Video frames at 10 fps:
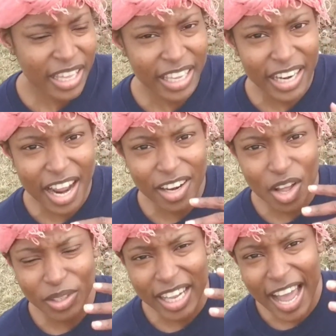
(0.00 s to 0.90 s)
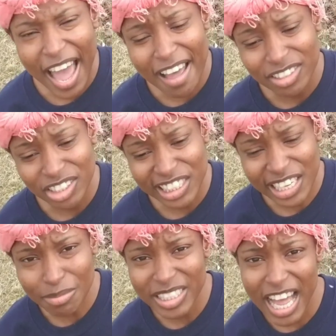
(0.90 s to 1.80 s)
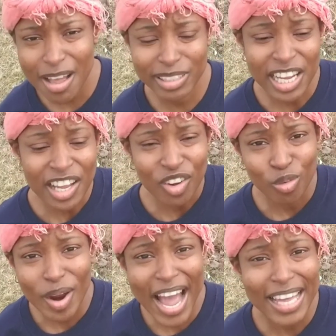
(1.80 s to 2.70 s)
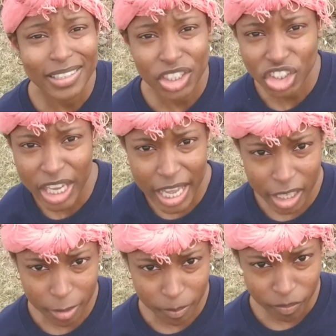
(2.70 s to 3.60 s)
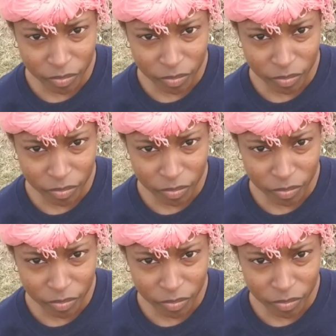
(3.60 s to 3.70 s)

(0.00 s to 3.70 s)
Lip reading: And I know that I have to sometimes ride the shame.